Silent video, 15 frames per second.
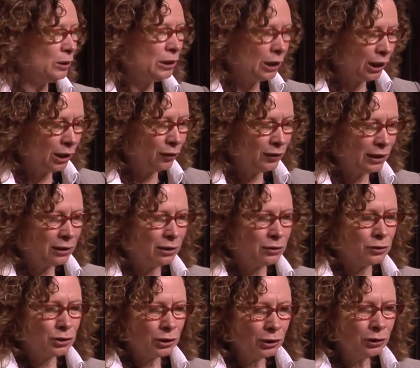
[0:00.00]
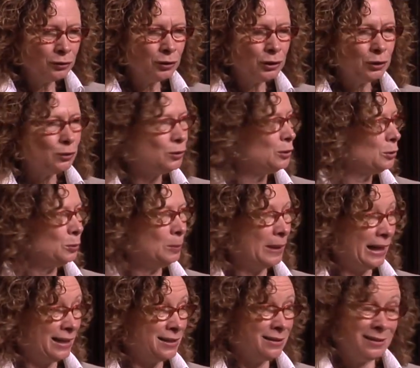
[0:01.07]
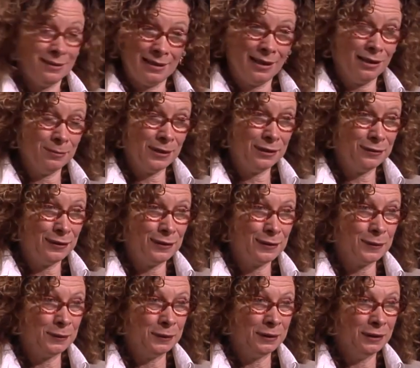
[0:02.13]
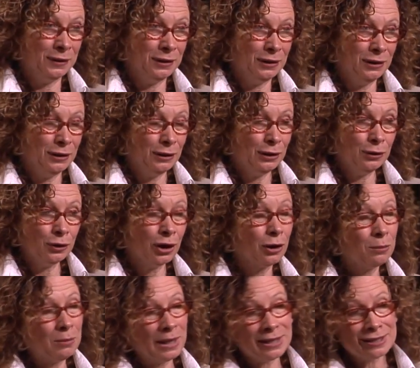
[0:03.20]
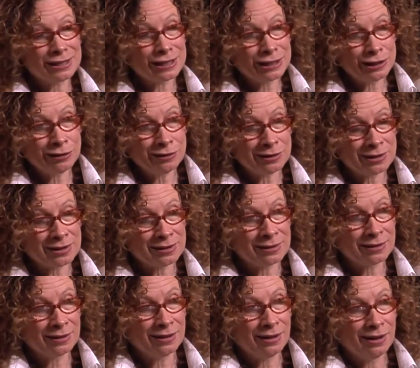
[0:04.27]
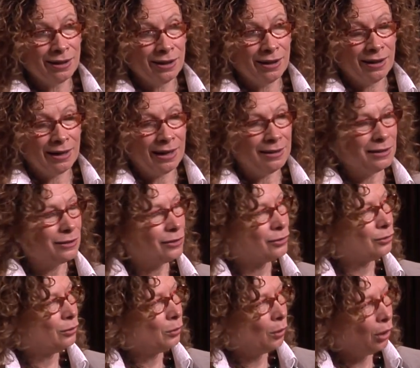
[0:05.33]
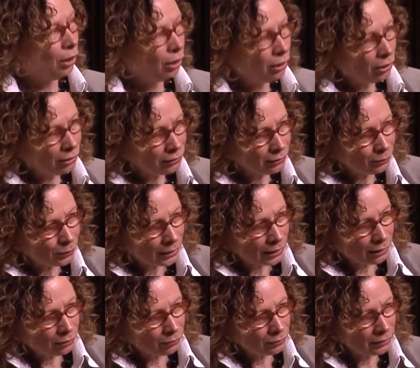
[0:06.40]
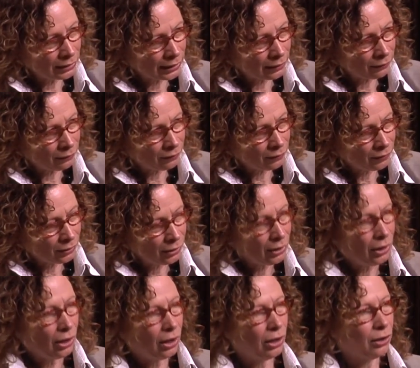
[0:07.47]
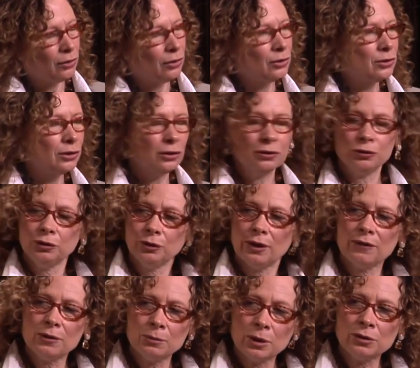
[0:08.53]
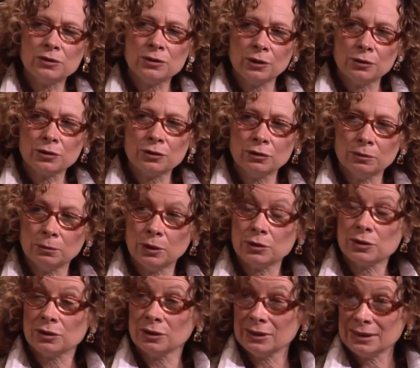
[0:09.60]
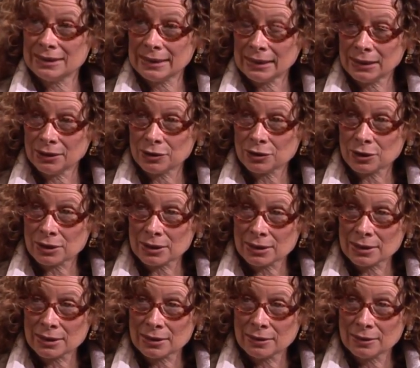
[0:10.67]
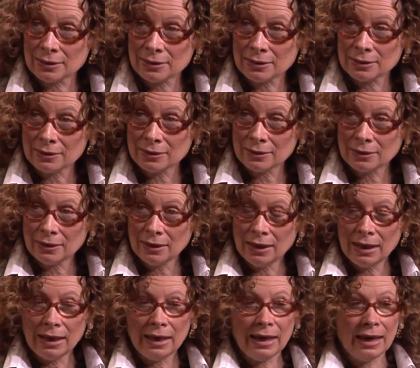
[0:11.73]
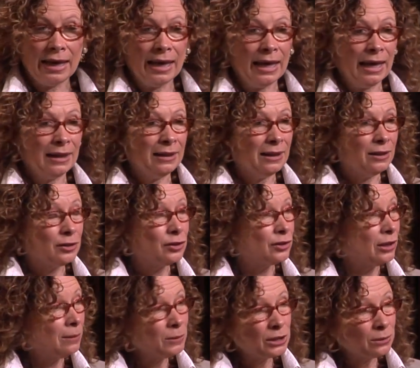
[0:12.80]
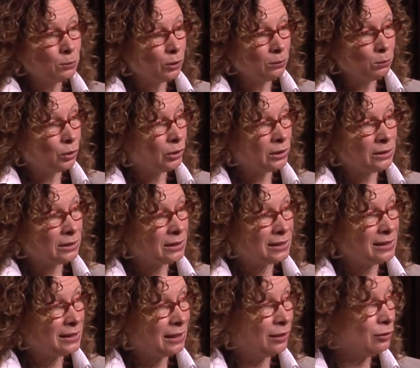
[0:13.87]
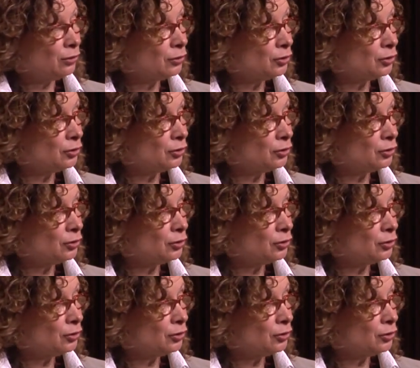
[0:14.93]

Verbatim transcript: know that the children who do best in elementary school, who are our best students, and this is true all the way through life, are the children who have the most social emotional intelligence. And it is so much more important to send your